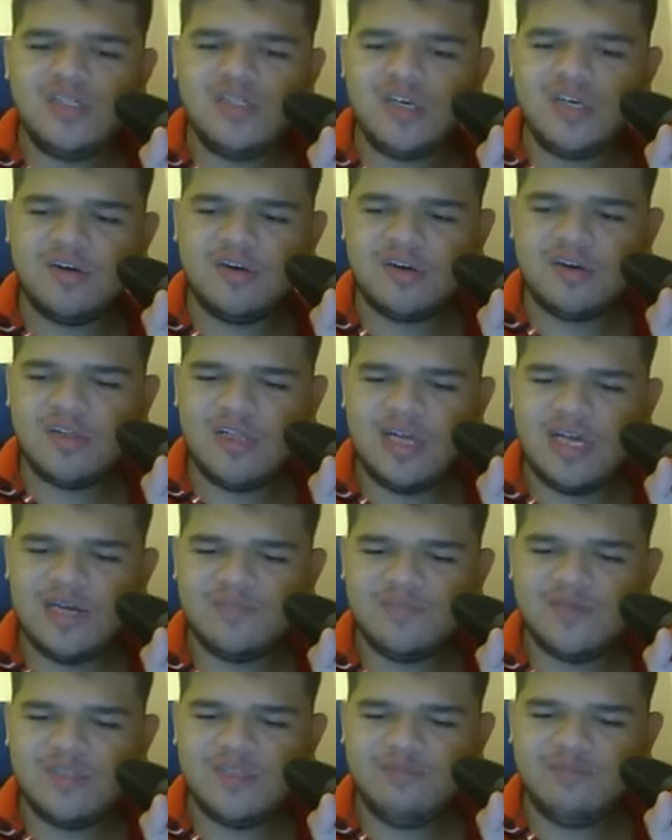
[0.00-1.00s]

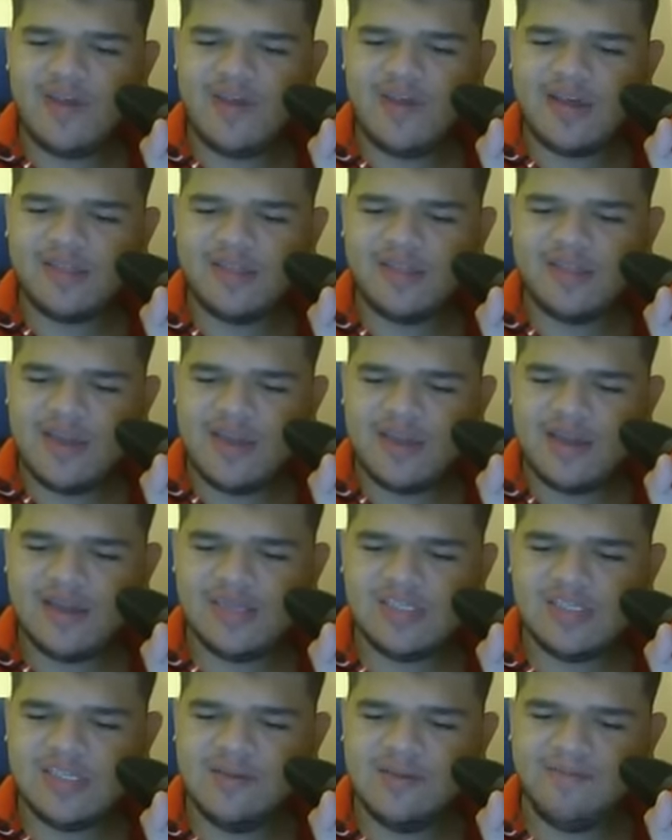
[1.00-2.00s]
Tarclops,
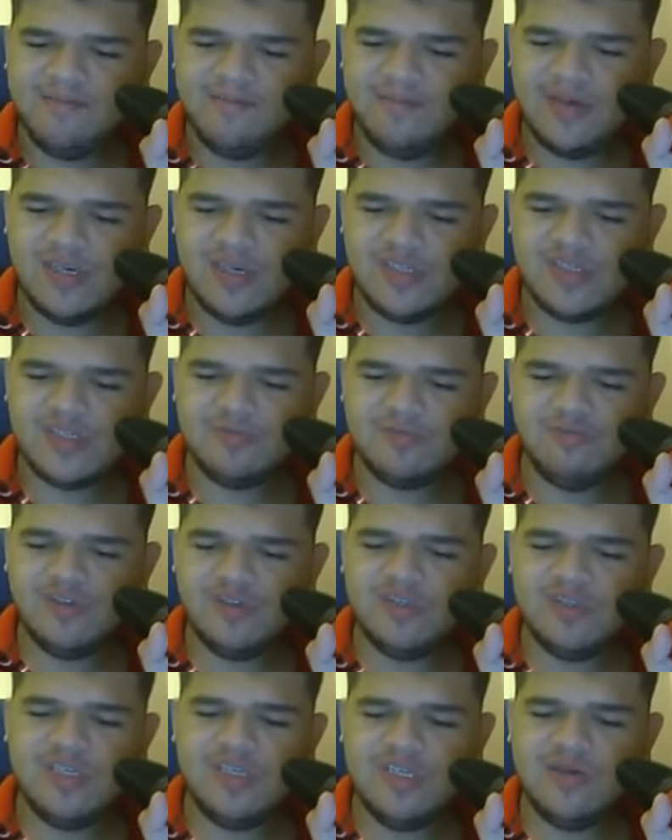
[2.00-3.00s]
Vathek, Tempest,
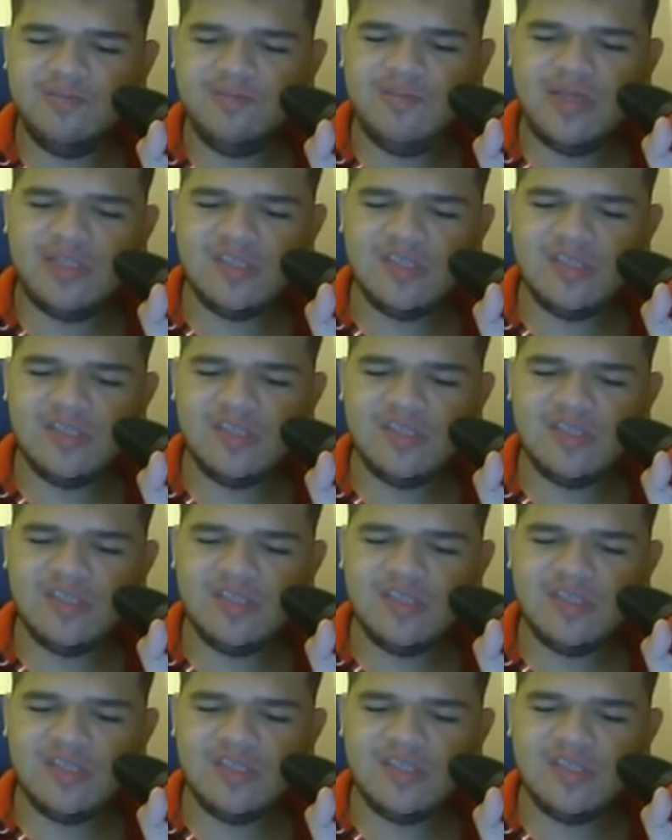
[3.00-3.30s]
Woodenem,